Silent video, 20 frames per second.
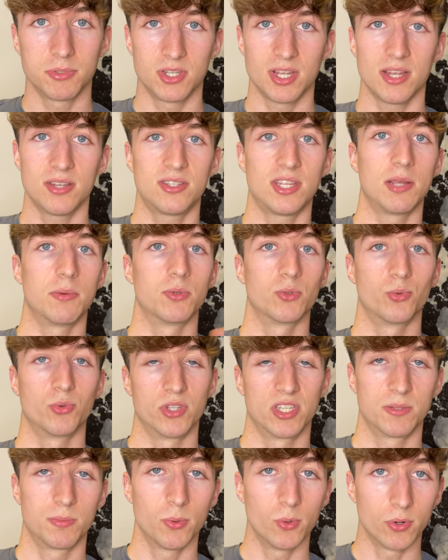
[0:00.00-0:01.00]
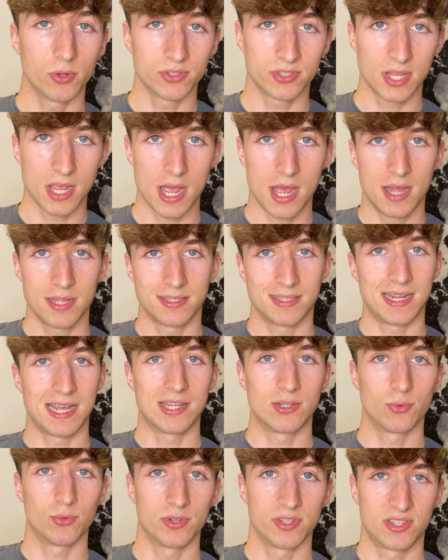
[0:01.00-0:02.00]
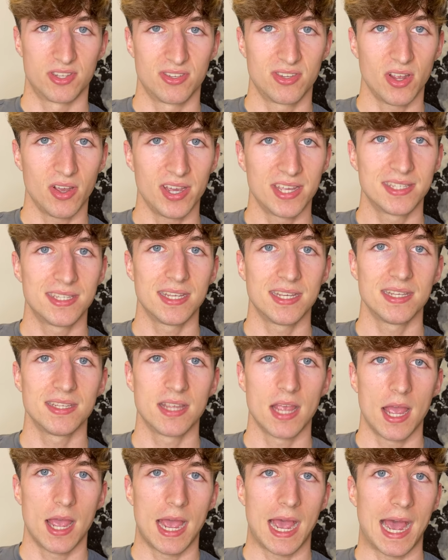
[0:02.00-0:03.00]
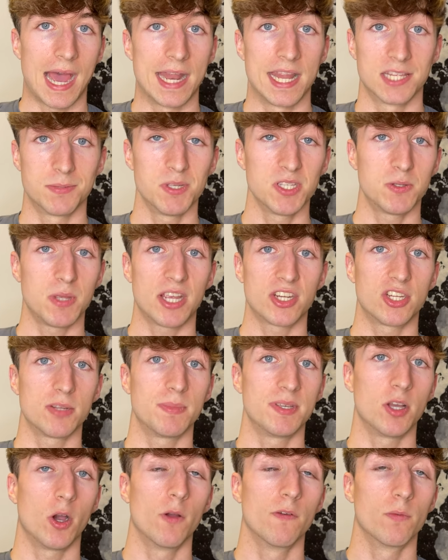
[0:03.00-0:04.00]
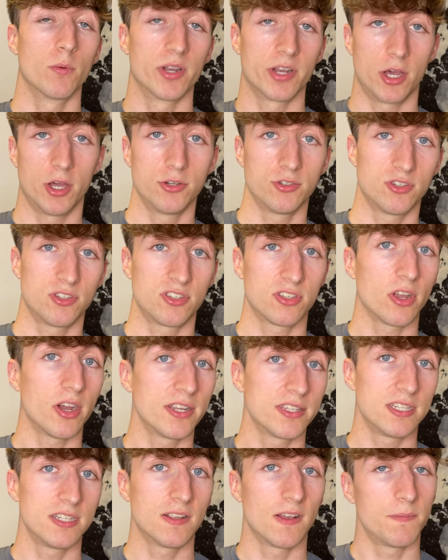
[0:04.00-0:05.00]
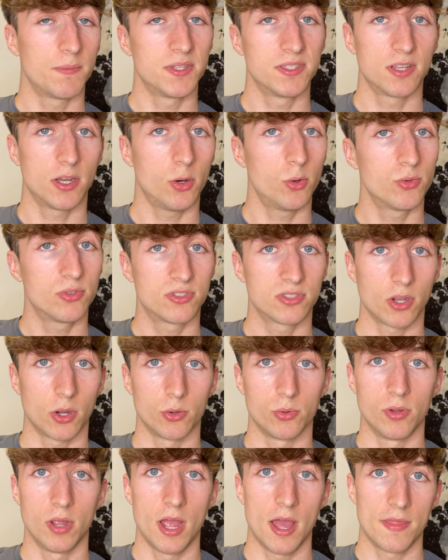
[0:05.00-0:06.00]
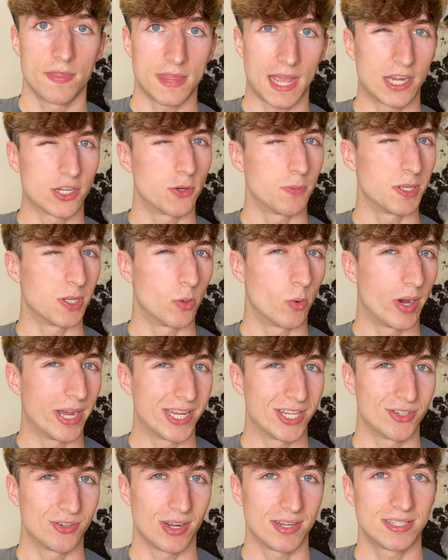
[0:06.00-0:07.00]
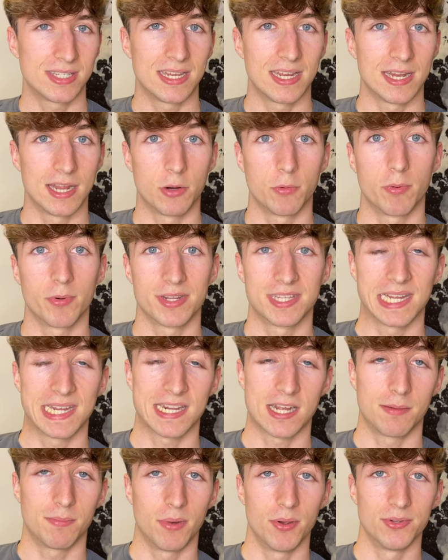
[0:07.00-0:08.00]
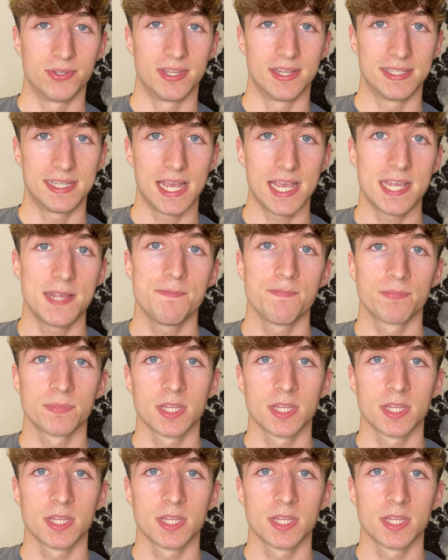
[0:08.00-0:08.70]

So yesterday was all the sports. Today's all the societies. And there's meant to actually be over 100 societies, I've been told. So that should be quite interesting. That will probably take up most of the day.